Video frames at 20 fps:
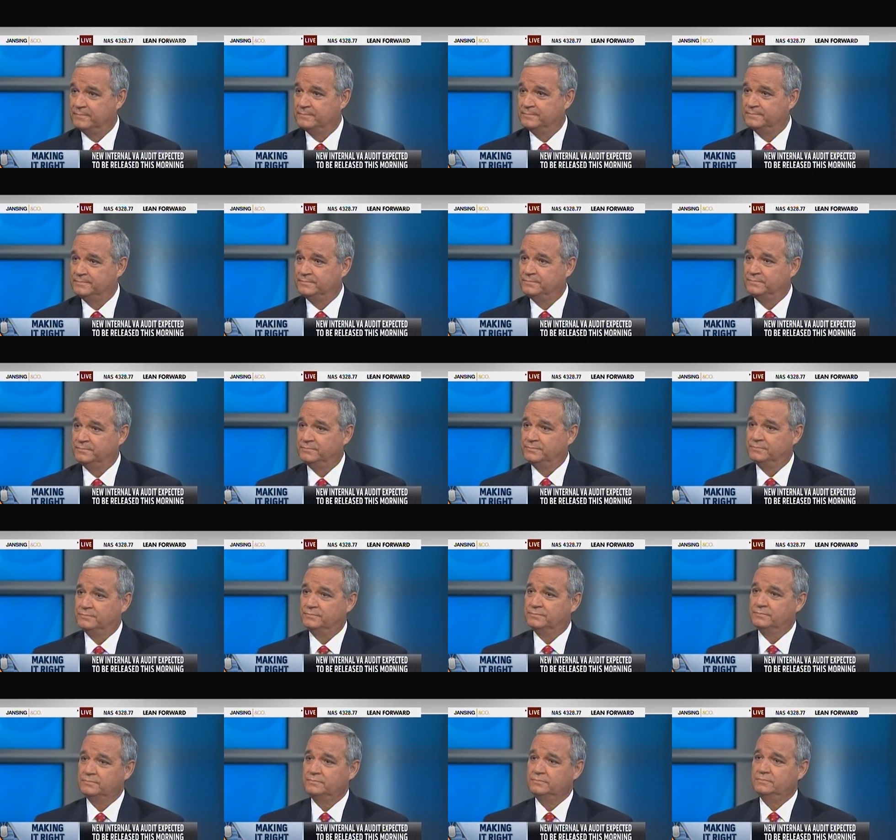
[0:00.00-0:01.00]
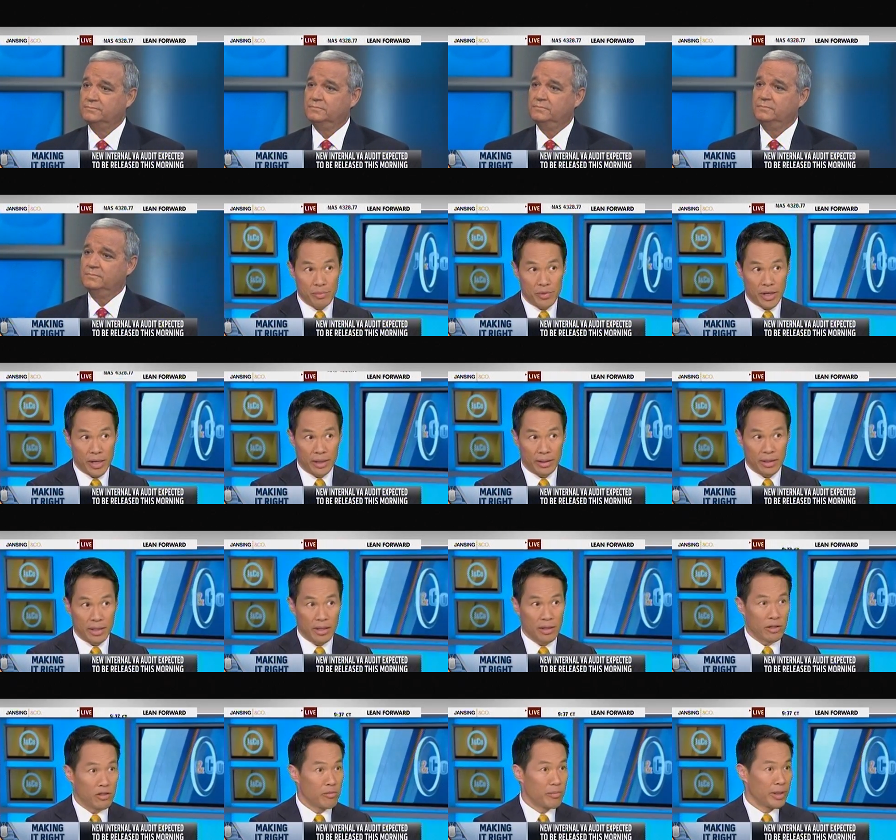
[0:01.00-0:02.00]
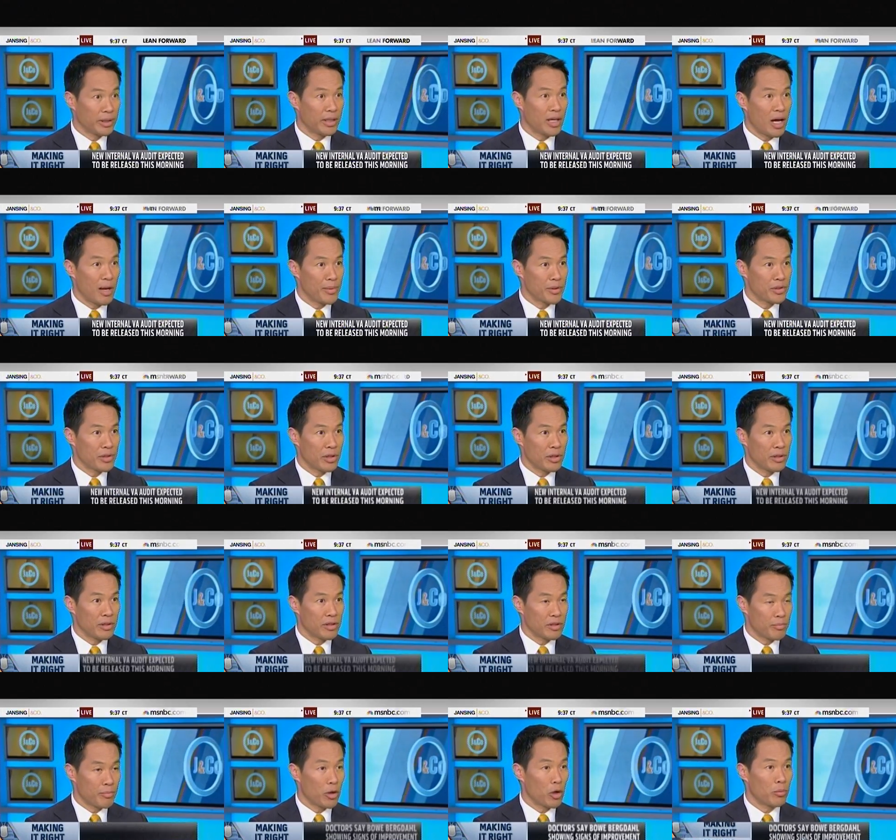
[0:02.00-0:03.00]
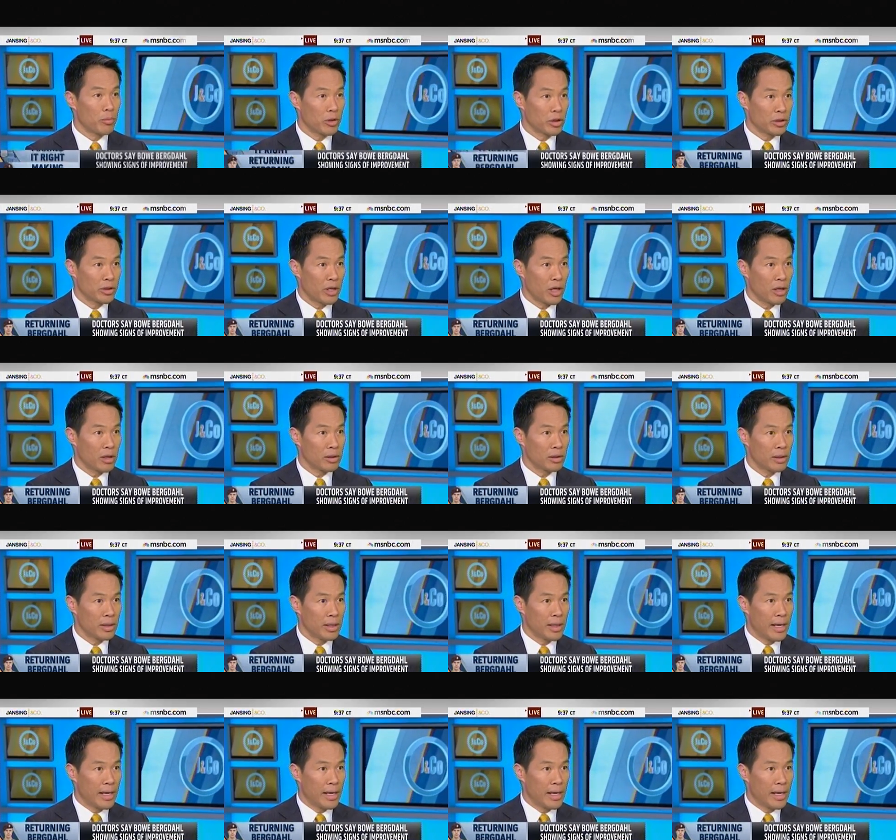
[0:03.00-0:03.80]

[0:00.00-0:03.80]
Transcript: I want to switch to another subject that you made comments on, that's Bo Bergdahl.